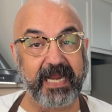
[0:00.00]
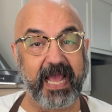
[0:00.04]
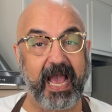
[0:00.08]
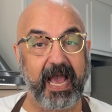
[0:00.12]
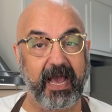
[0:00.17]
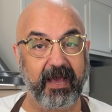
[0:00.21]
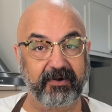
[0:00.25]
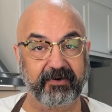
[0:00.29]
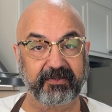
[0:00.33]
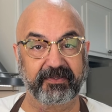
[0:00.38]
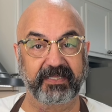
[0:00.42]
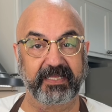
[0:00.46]

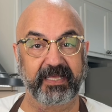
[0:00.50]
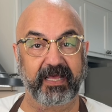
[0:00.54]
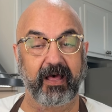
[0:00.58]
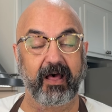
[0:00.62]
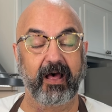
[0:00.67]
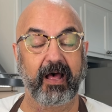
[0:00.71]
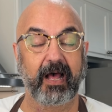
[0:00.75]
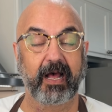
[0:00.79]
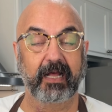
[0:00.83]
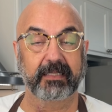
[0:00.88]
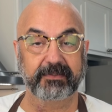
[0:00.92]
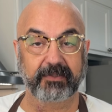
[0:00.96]
out of the
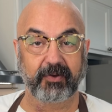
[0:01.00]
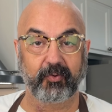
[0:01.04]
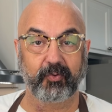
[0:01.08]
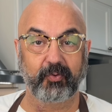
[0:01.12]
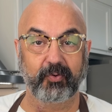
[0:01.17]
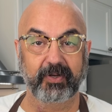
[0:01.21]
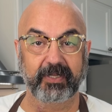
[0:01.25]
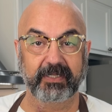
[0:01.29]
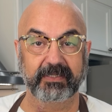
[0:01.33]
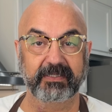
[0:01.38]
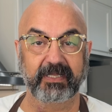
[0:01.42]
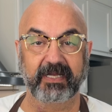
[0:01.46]
hot
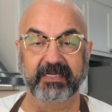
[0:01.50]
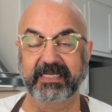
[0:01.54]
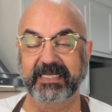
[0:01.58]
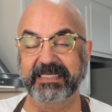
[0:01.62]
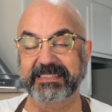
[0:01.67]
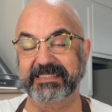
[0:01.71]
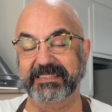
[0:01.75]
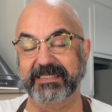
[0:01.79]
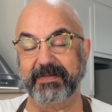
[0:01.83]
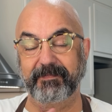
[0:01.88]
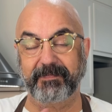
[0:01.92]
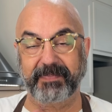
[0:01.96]
oil
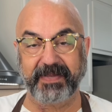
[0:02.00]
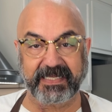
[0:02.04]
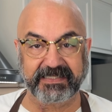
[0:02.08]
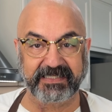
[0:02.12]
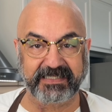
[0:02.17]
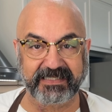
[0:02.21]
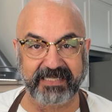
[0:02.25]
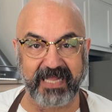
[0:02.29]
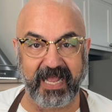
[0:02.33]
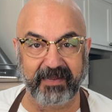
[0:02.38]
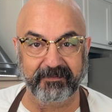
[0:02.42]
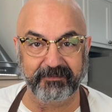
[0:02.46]
is the
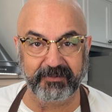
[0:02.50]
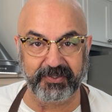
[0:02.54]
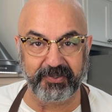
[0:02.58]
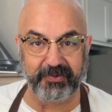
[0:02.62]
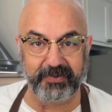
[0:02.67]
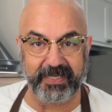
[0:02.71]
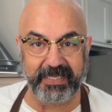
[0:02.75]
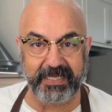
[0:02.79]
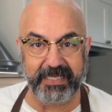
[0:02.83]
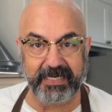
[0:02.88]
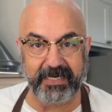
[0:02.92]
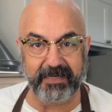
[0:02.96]
best time to
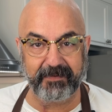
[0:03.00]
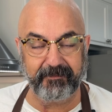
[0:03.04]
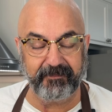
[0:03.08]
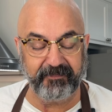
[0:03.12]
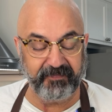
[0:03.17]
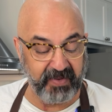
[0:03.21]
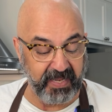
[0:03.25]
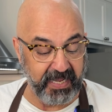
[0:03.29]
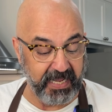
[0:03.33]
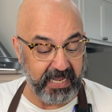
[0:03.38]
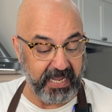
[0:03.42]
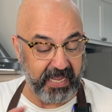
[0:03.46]
eat them.
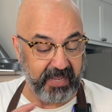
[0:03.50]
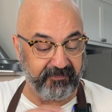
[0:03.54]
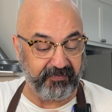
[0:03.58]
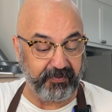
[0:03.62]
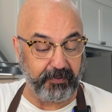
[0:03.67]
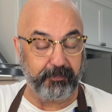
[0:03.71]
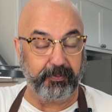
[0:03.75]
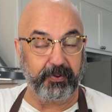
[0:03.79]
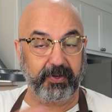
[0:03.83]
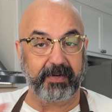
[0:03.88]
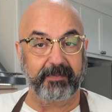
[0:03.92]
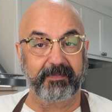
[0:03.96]
If
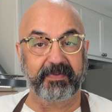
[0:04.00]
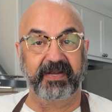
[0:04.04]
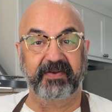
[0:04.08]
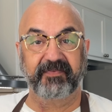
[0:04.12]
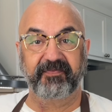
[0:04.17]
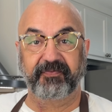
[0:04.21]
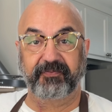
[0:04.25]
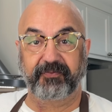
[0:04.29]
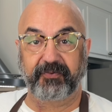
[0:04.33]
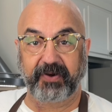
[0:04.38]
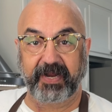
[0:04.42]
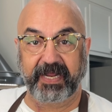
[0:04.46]
you put them in
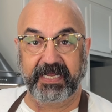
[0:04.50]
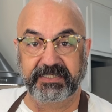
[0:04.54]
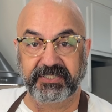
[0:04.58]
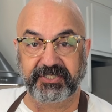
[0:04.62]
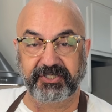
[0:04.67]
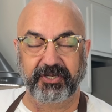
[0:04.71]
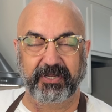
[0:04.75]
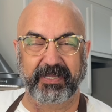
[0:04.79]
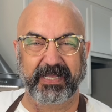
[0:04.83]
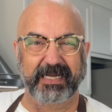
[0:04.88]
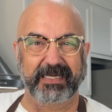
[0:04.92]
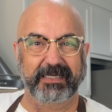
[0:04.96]
fridge,
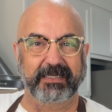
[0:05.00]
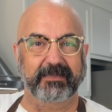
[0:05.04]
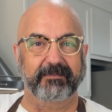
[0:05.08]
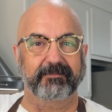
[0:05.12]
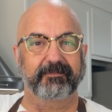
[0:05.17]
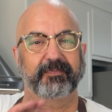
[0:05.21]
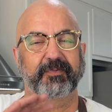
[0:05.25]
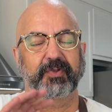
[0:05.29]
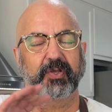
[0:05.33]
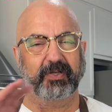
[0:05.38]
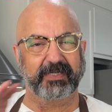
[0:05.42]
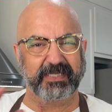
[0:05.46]
you
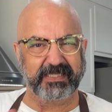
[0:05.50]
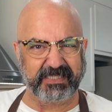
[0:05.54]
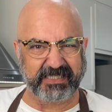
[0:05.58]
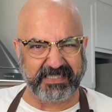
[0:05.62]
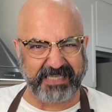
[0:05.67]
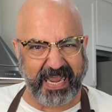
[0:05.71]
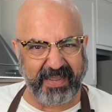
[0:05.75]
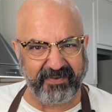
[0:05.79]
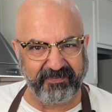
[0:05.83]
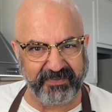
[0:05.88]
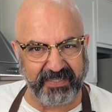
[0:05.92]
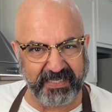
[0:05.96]
can
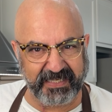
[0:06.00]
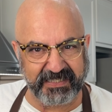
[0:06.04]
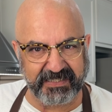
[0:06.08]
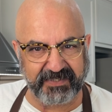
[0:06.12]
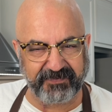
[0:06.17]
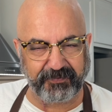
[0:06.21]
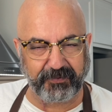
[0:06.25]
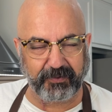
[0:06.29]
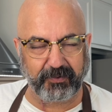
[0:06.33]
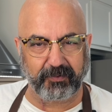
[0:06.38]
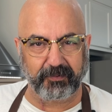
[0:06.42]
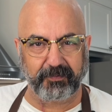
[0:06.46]
save these
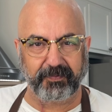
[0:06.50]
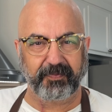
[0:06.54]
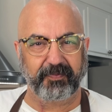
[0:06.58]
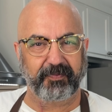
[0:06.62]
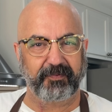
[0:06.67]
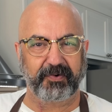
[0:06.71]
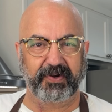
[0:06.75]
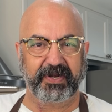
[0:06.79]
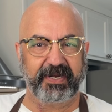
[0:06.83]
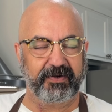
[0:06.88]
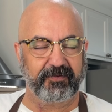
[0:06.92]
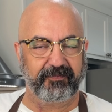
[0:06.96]
for
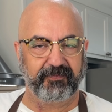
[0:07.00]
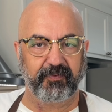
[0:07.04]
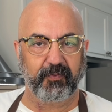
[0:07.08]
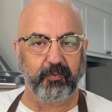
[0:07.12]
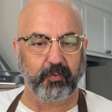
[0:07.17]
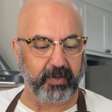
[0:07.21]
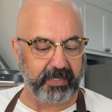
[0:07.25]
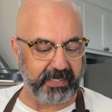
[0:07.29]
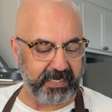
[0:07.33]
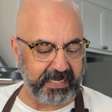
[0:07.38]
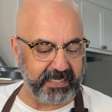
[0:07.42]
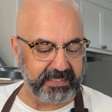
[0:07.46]
3 to
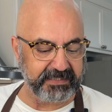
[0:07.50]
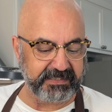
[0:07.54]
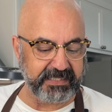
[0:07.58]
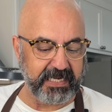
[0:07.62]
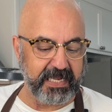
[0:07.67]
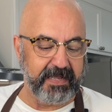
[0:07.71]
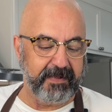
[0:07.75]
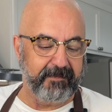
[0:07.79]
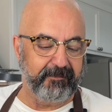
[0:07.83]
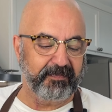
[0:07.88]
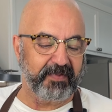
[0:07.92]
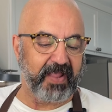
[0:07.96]
4 days.
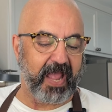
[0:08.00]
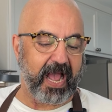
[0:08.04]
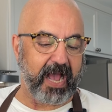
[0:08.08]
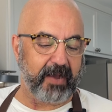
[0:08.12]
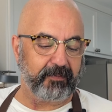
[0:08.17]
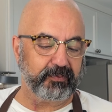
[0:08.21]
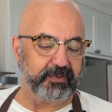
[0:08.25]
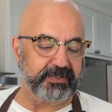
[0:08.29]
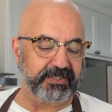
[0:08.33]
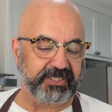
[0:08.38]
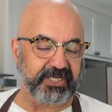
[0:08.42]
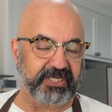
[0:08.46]
I
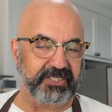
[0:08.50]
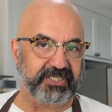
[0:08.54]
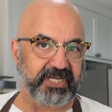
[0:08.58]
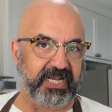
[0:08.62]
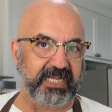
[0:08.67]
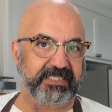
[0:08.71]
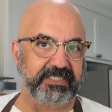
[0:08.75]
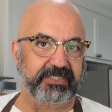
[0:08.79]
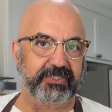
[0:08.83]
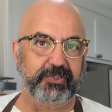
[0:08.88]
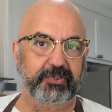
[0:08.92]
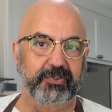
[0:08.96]
would
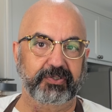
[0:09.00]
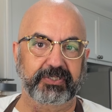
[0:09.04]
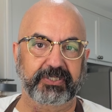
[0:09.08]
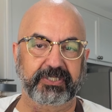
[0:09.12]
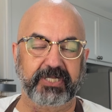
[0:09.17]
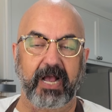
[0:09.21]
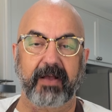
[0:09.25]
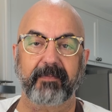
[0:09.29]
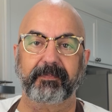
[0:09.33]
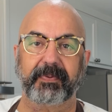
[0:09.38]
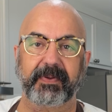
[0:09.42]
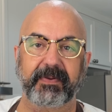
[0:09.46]
suggest to
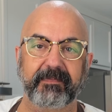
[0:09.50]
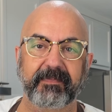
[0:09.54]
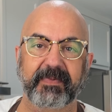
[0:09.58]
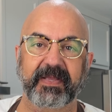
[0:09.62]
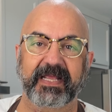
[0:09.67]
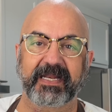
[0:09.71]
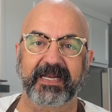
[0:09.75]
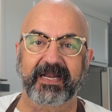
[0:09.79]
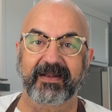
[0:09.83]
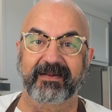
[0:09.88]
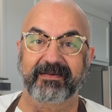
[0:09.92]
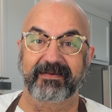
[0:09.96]
dump them
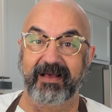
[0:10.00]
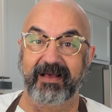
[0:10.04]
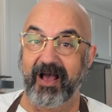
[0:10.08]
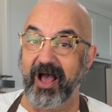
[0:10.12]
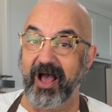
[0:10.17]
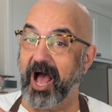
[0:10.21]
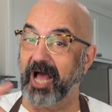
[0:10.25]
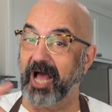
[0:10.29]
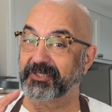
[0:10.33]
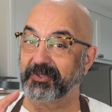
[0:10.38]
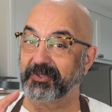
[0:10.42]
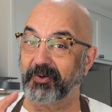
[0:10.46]
in
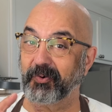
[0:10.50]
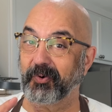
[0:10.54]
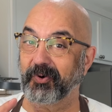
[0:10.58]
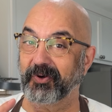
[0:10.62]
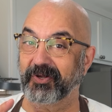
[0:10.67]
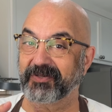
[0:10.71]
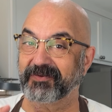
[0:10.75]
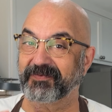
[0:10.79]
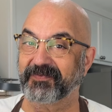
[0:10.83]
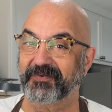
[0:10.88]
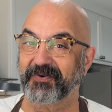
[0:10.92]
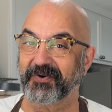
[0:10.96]
hot
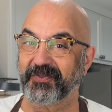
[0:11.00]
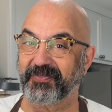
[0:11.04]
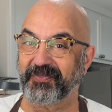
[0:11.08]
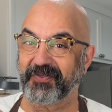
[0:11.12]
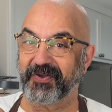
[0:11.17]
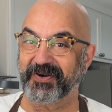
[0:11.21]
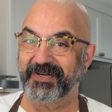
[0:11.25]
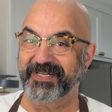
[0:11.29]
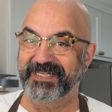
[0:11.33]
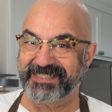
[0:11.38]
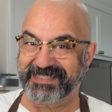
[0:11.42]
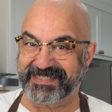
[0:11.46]
oil for
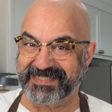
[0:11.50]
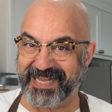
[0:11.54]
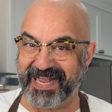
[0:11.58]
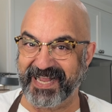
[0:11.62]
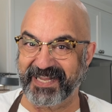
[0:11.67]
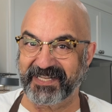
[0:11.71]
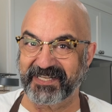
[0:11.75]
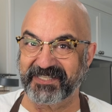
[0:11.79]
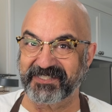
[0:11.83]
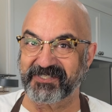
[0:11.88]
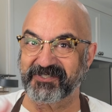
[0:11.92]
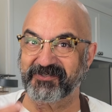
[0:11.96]
30
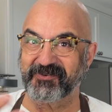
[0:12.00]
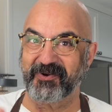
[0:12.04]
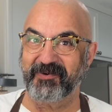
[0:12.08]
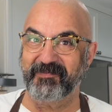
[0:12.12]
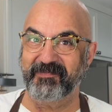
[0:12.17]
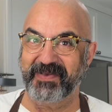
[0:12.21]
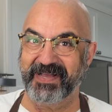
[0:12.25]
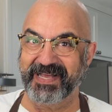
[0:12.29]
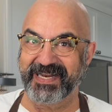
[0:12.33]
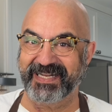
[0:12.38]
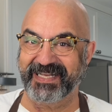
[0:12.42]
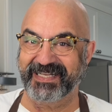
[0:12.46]
seconds to a
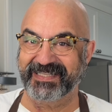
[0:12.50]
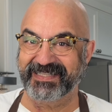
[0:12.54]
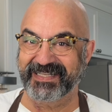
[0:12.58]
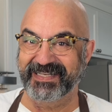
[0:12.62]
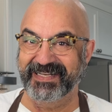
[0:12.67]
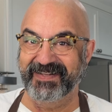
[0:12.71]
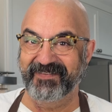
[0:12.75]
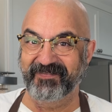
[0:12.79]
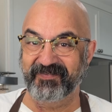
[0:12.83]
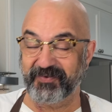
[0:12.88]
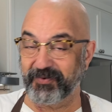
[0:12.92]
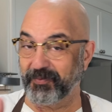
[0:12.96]
minute
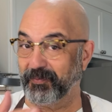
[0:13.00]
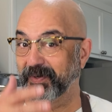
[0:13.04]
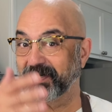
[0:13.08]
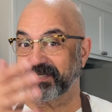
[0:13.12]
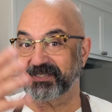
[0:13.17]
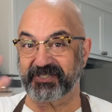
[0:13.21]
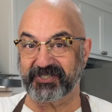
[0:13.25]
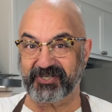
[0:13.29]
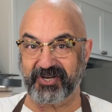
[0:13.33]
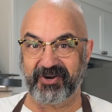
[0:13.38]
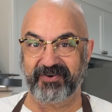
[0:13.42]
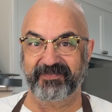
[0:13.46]
if you want to
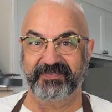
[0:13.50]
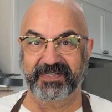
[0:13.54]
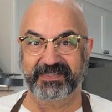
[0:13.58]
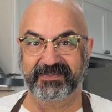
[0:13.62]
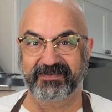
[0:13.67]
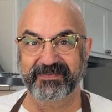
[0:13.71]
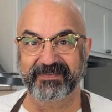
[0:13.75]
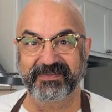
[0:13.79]
serve it